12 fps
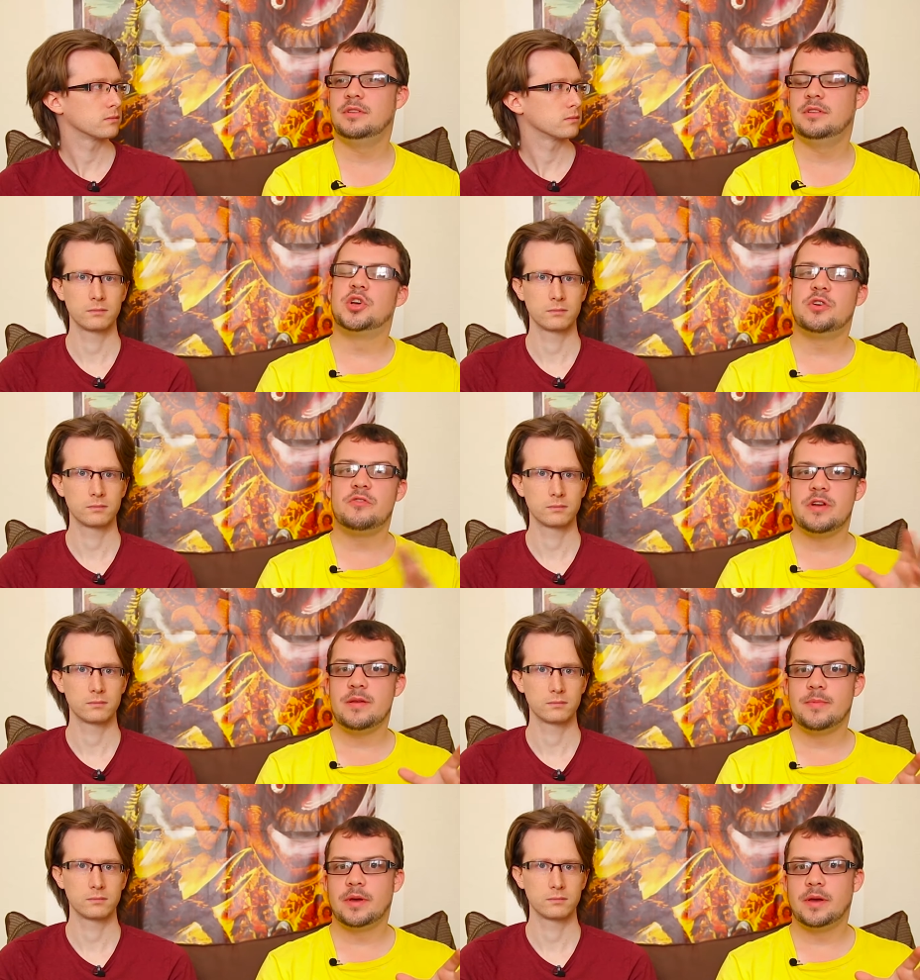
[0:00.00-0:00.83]
Speaker 1: don
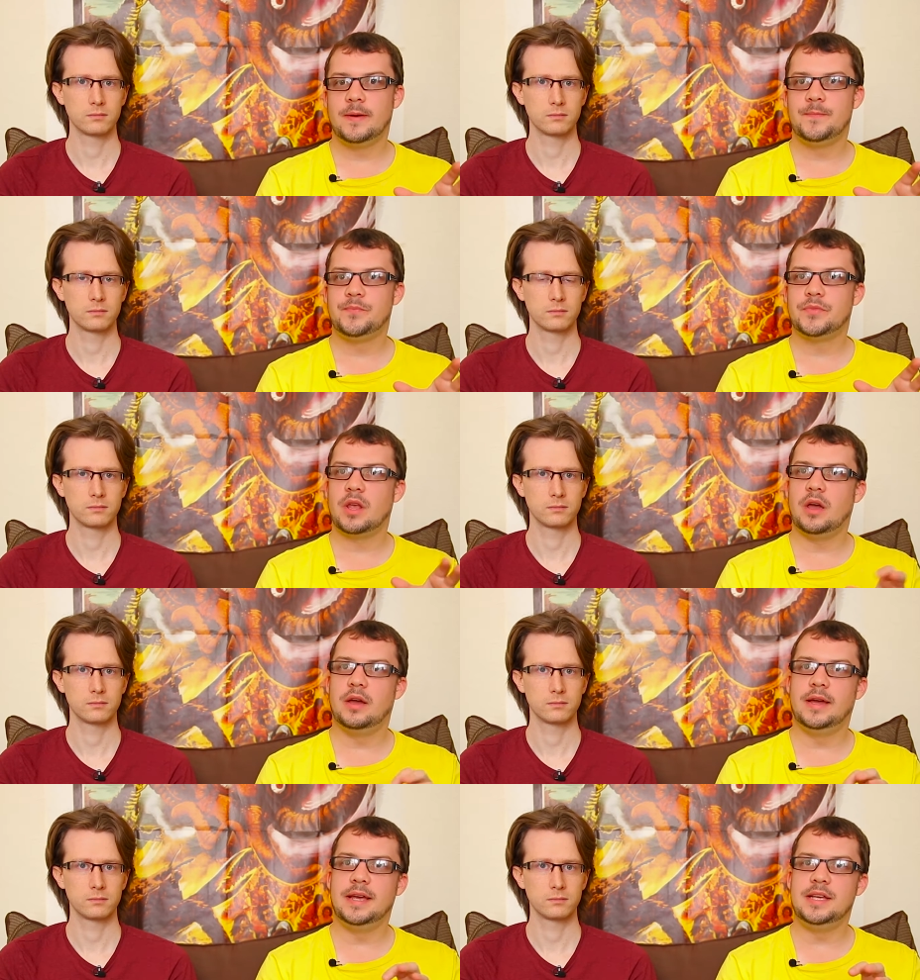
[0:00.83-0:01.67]
reba
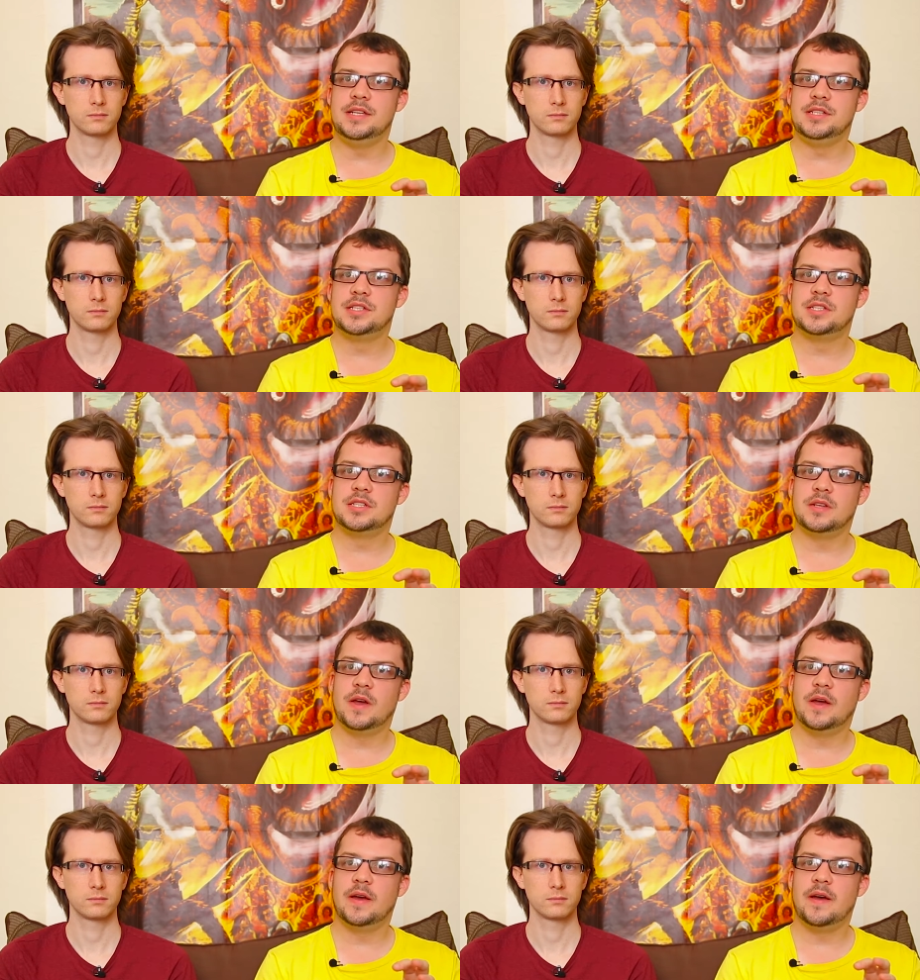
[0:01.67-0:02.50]
uh, he's
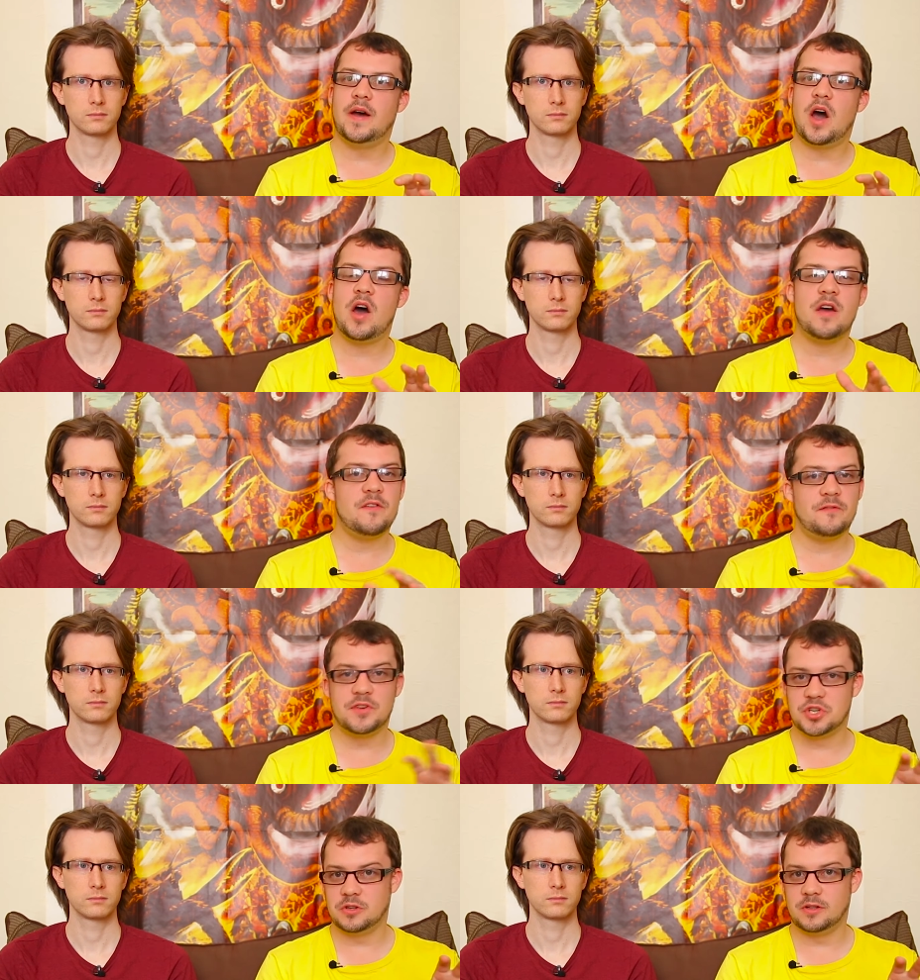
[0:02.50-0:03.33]
uh, a high
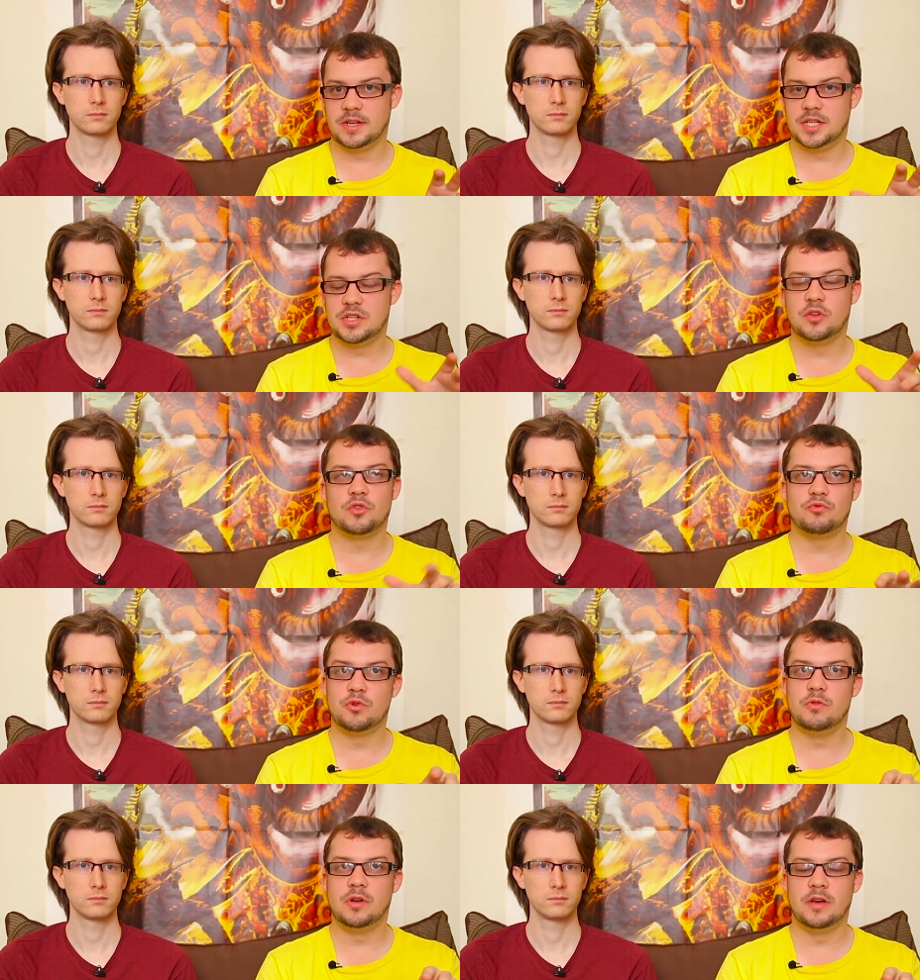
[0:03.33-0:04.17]
official he's not the
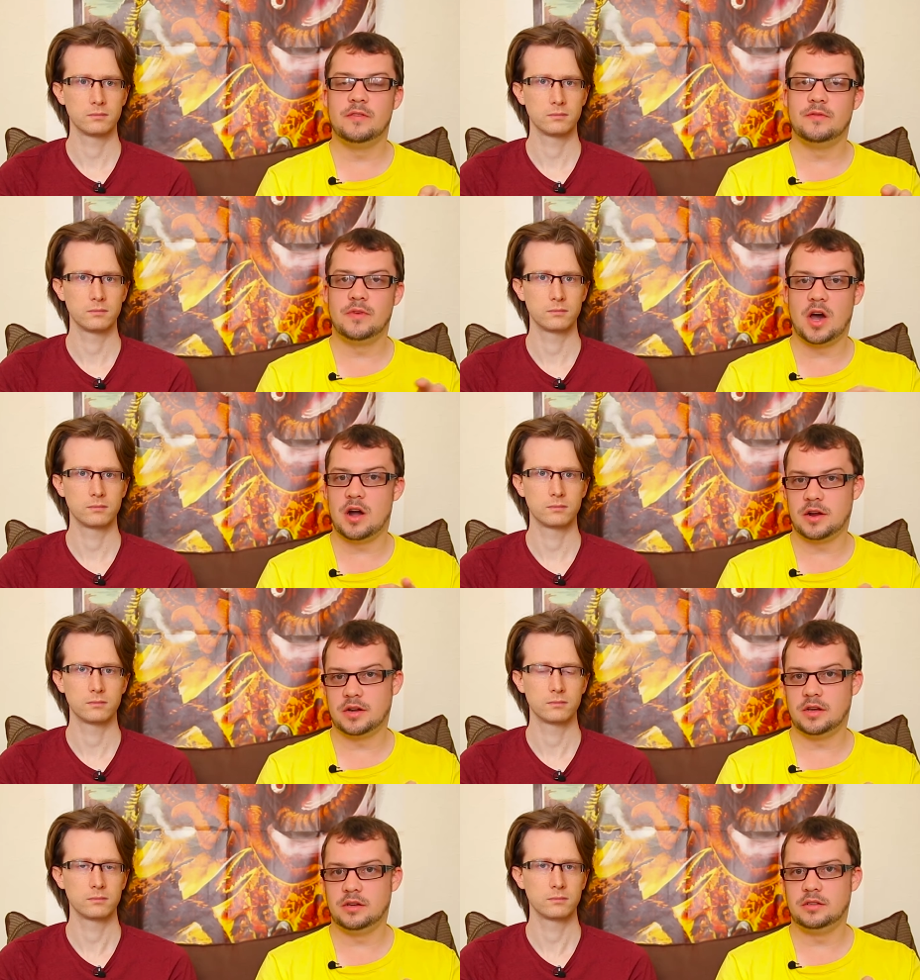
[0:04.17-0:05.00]
ruler of
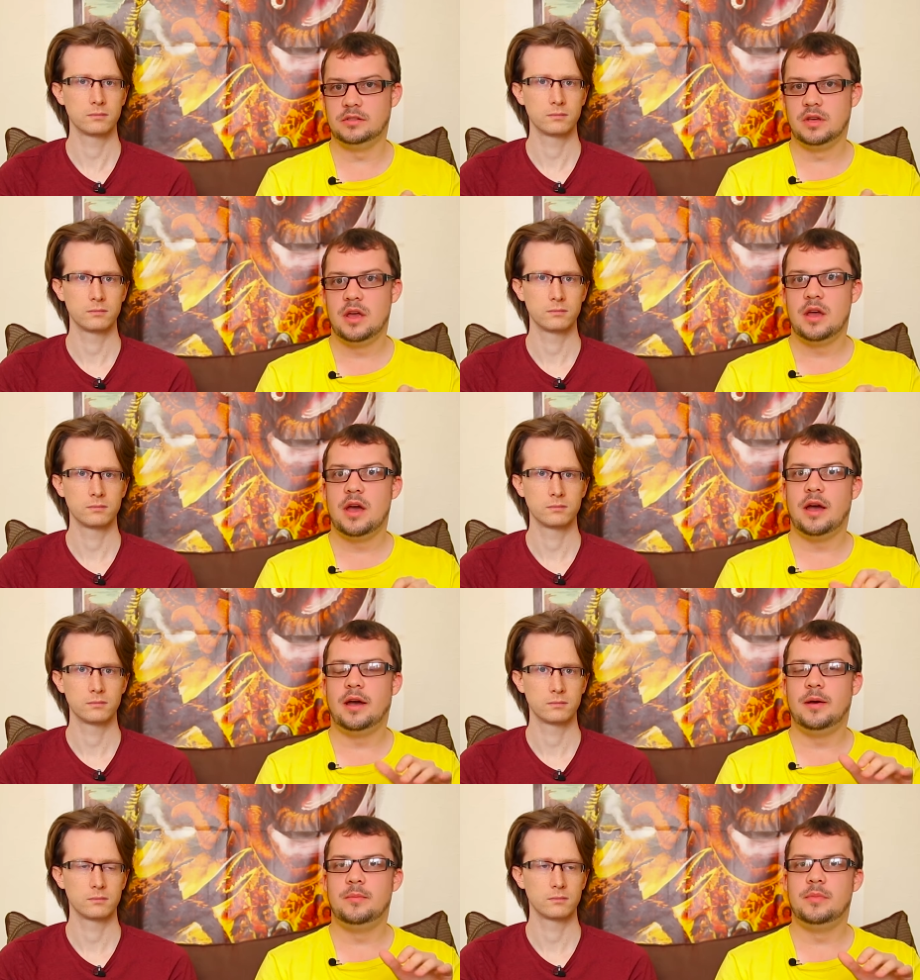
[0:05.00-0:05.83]
Arkanar
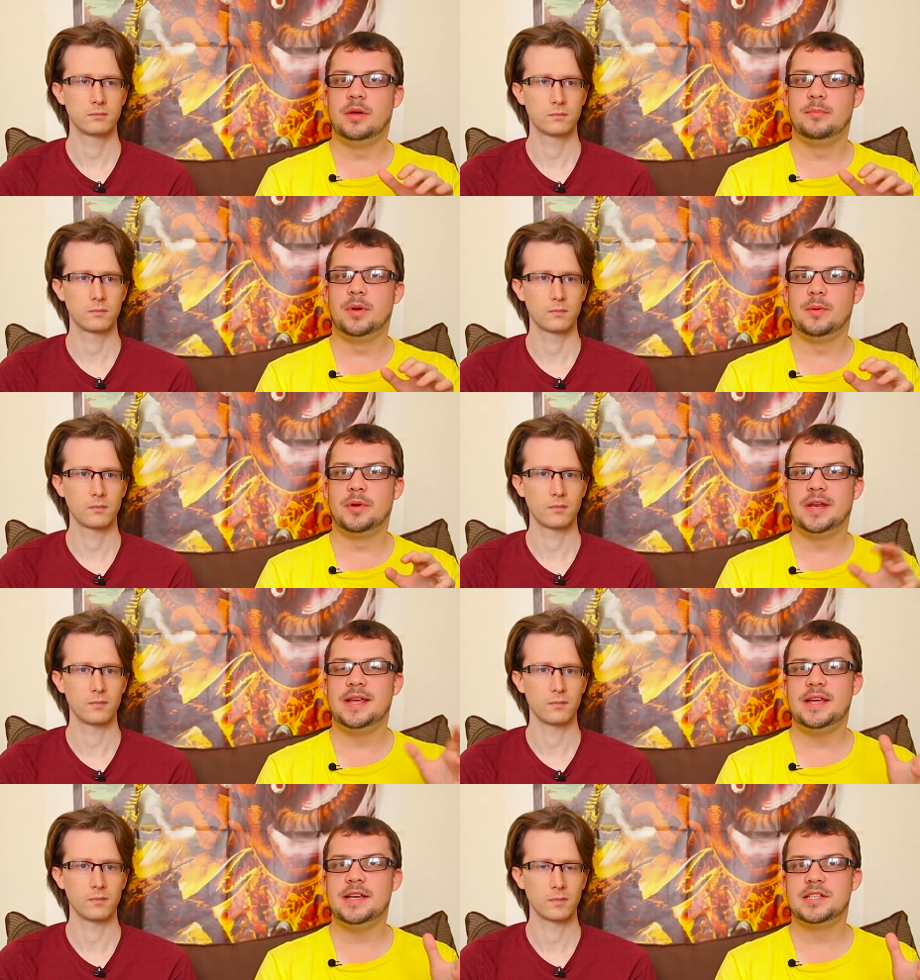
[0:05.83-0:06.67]
um, but but
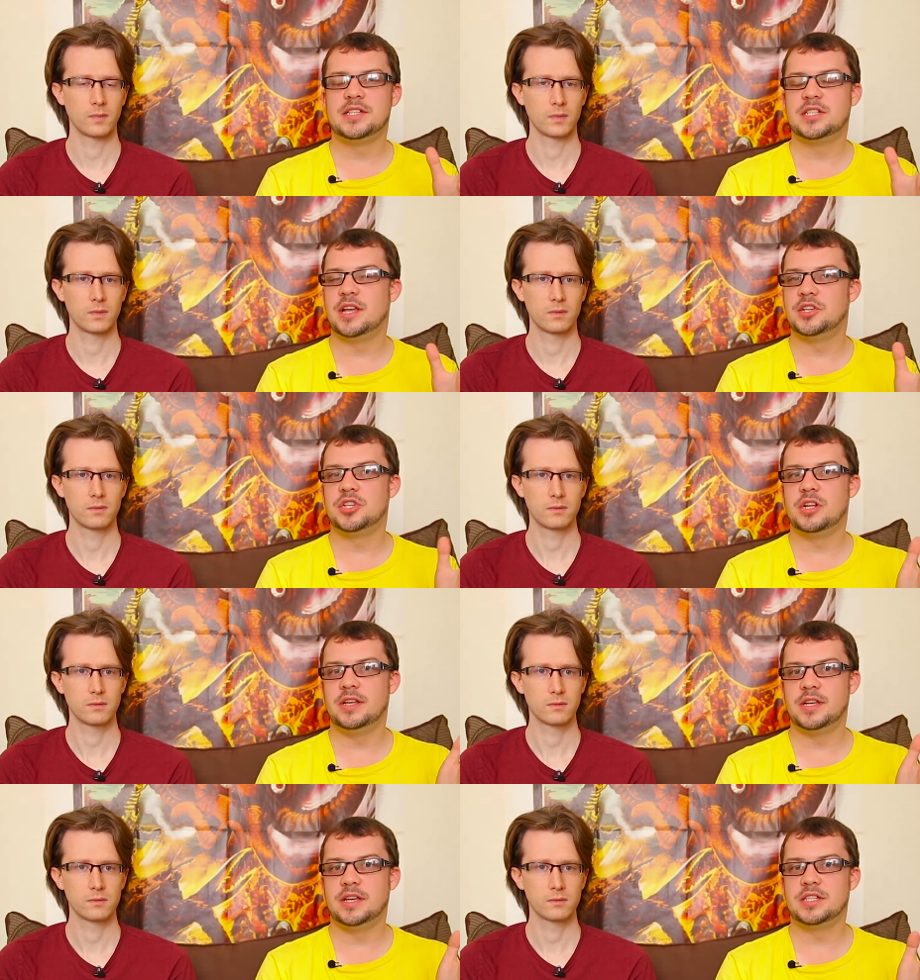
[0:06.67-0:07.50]
he is
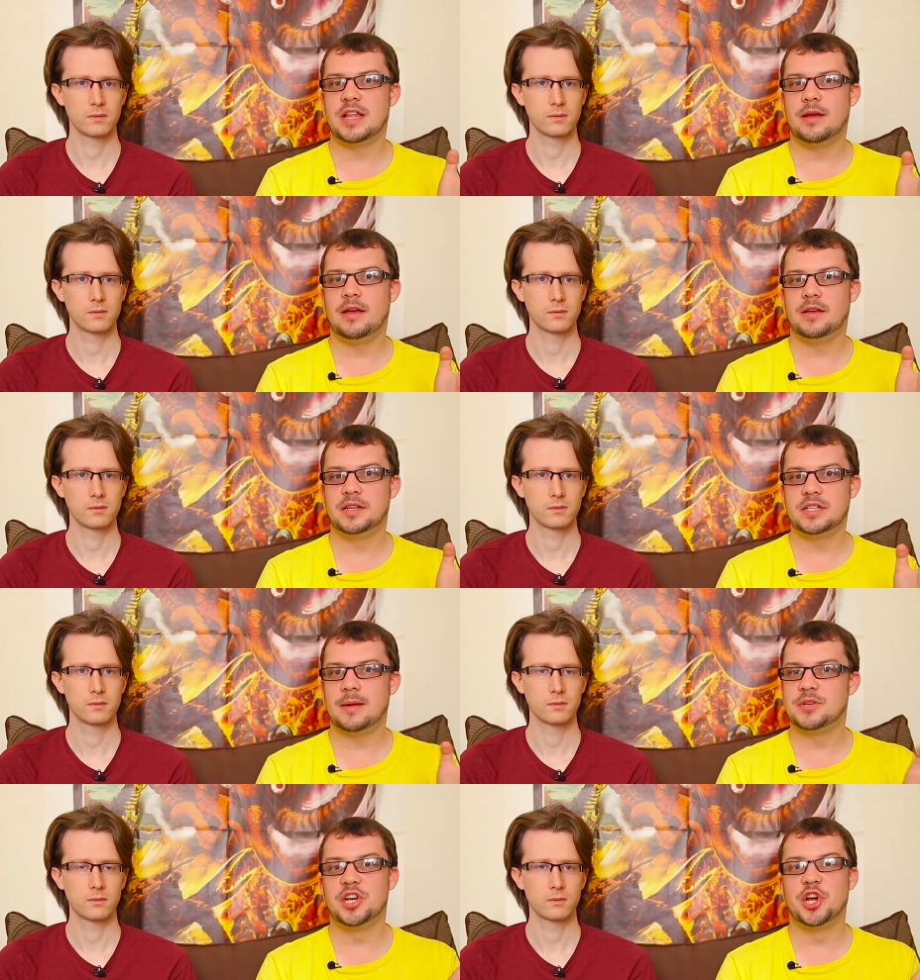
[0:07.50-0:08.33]
essentially uh,
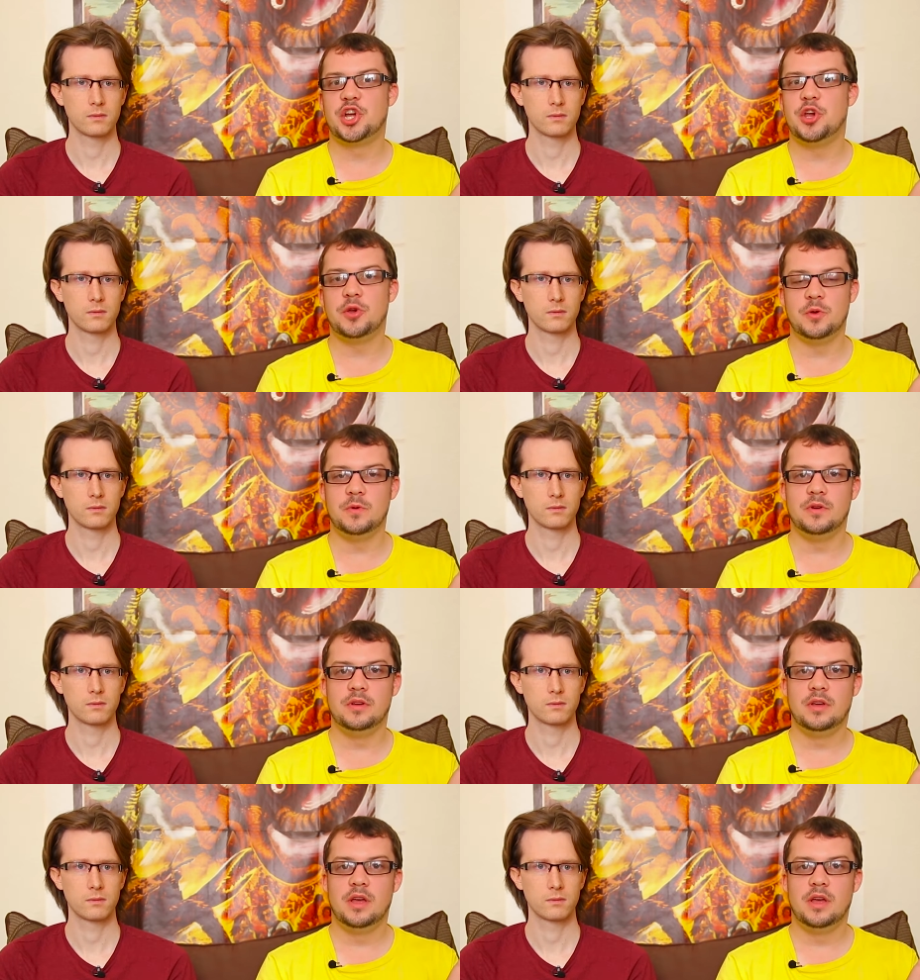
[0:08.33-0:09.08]
establishing a coup